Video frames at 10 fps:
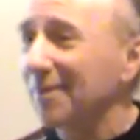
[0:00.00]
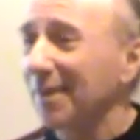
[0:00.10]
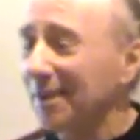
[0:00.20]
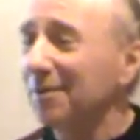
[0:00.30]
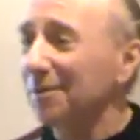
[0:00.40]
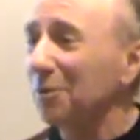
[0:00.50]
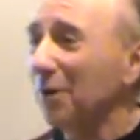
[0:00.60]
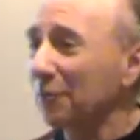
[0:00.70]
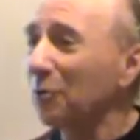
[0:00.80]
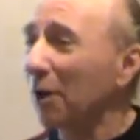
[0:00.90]
they, you
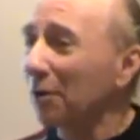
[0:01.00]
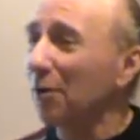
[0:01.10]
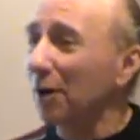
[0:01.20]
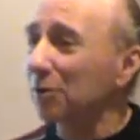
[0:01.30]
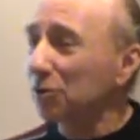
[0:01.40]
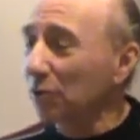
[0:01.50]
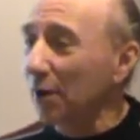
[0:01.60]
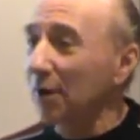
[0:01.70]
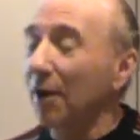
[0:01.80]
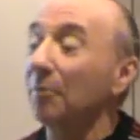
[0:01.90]
have to work hard,
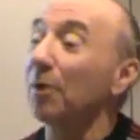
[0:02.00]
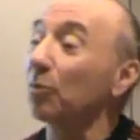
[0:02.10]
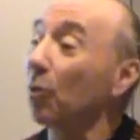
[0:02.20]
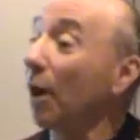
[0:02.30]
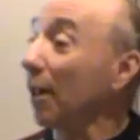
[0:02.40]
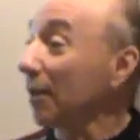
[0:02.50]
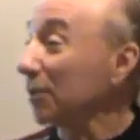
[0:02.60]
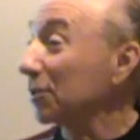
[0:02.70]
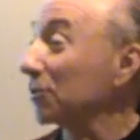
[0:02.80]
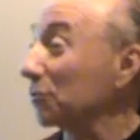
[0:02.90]
sure, but
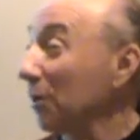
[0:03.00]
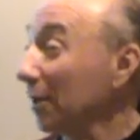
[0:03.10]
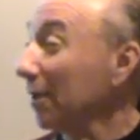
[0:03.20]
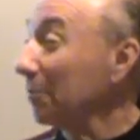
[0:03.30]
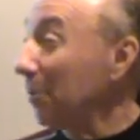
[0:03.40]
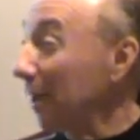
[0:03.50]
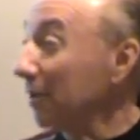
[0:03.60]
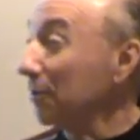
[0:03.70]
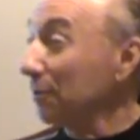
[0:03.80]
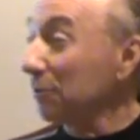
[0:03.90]
Wallis is really
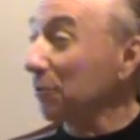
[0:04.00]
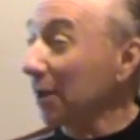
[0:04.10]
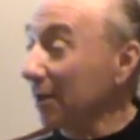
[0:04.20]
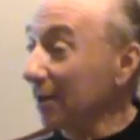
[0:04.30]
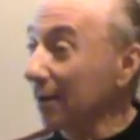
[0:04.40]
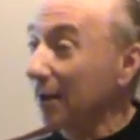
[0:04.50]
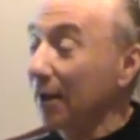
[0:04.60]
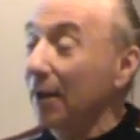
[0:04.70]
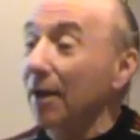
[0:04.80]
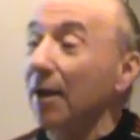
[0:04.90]
bad news reading.
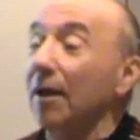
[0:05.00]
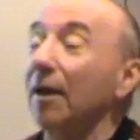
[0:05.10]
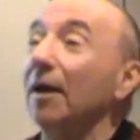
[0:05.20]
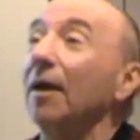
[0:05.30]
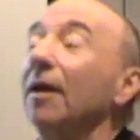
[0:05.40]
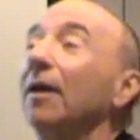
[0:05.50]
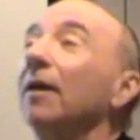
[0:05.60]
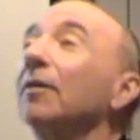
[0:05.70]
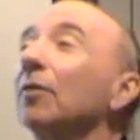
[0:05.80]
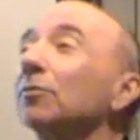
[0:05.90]

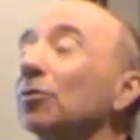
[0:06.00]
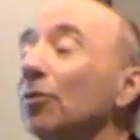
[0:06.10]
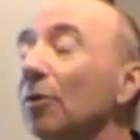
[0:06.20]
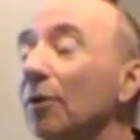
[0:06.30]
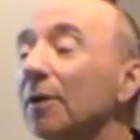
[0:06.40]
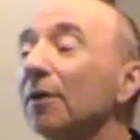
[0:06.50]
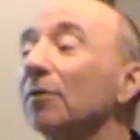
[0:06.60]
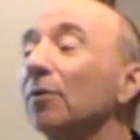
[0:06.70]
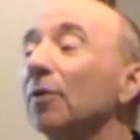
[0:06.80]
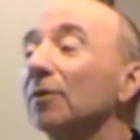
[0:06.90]
He goes on
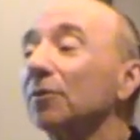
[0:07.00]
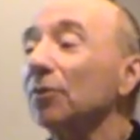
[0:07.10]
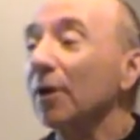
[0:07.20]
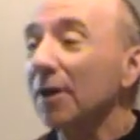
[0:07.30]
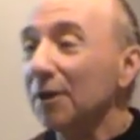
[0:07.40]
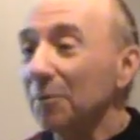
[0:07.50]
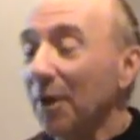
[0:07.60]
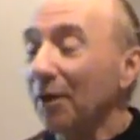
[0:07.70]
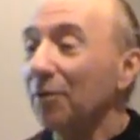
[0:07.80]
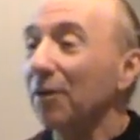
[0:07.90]
and on talking
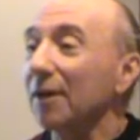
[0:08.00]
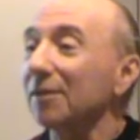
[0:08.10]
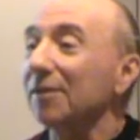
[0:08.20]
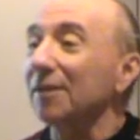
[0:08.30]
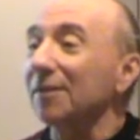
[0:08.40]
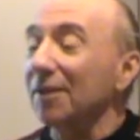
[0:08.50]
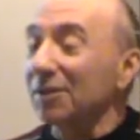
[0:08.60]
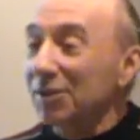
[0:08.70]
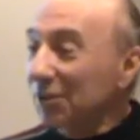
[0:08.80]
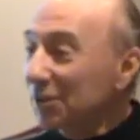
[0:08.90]
about things that,
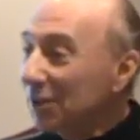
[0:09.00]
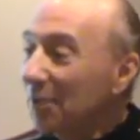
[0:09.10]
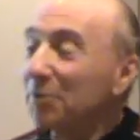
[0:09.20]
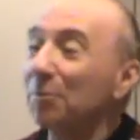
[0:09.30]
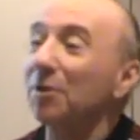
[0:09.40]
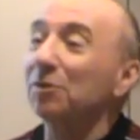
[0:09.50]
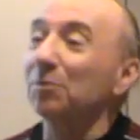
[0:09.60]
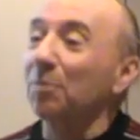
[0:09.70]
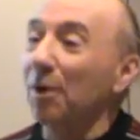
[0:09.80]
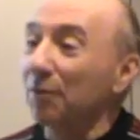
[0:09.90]
that just seem to be
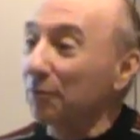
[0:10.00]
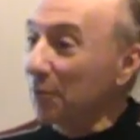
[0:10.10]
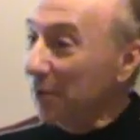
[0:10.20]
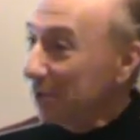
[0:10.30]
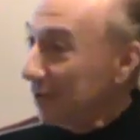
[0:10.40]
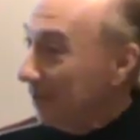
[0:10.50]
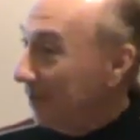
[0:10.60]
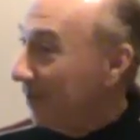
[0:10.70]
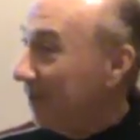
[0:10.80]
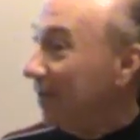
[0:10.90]
superfluous.
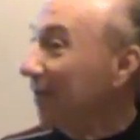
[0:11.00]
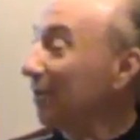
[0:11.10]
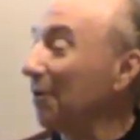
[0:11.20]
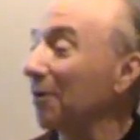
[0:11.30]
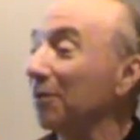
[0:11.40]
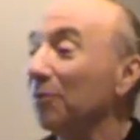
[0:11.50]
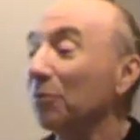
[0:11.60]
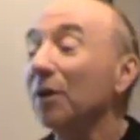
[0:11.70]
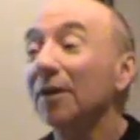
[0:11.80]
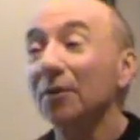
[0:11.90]
You know, and he
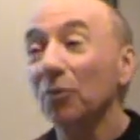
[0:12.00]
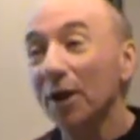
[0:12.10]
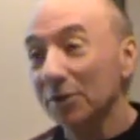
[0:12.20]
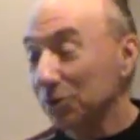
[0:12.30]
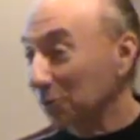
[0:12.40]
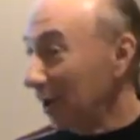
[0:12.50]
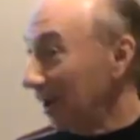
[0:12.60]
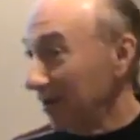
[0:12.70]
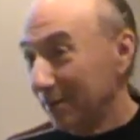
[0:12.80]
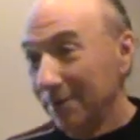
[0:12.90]
really wears you
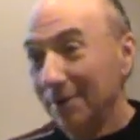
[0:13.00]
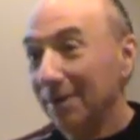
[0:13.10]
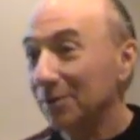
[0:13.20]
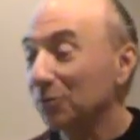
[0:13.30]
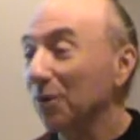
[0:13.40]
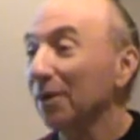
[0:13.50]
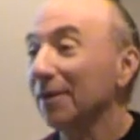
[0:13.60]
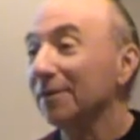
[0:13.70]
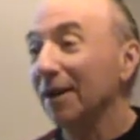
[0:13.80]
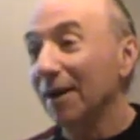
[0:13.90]
out. It's
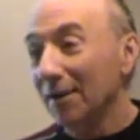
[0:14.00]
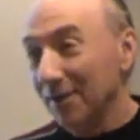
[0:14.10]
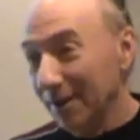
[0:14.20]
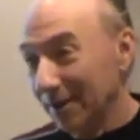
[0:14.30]
really tiring.